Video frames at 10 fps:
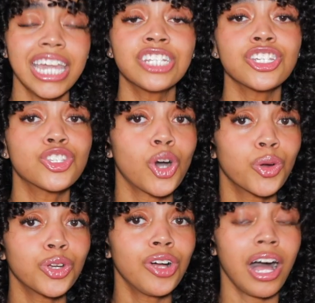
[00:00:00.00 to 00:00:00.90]
It's a
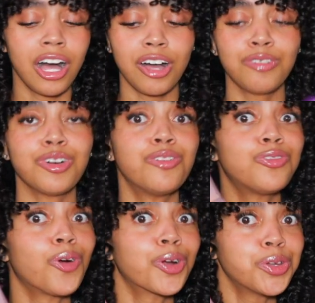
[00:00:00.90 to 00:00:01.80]
total of
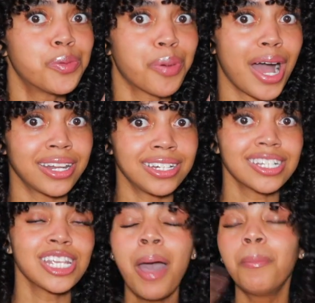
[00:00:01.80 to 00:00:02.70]
4 new
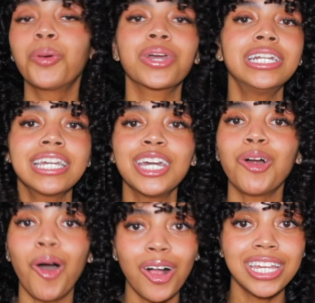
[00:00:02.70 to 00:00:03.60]
products, but we're gonna get
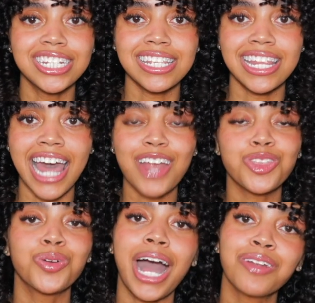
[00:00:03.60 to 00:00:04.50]
all into that
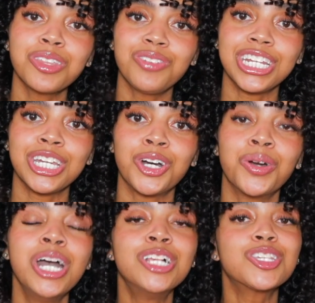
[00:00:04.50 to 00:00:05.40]
throughout the video.
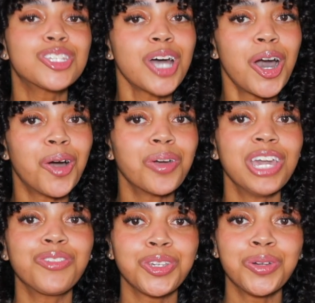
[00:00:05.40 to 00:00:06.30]
So
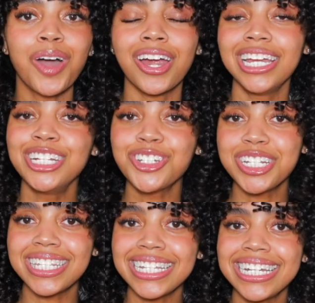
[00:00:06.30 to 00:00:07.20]
if you are
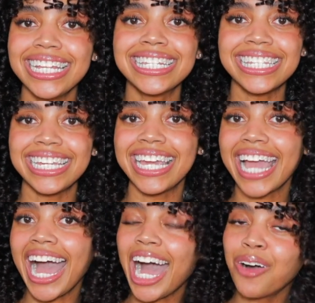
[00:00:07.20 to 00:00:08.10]
interested in seeing
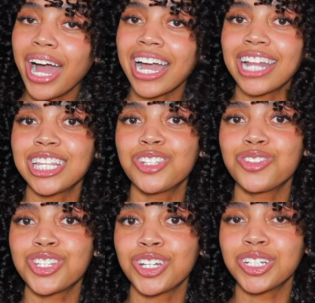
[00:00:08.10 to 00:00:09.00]
how I got these
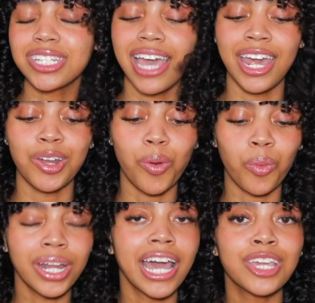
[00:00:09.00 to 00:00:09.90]
results and
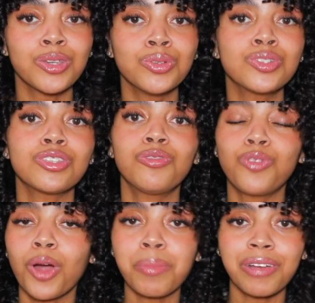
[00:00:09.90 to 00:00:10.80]
what I used
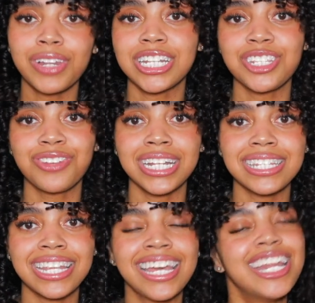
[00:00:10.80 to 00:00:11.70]
for my flexi rod
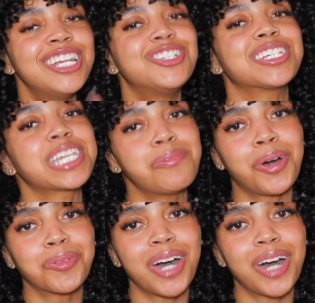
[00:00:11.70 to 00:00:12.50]
set, just keep on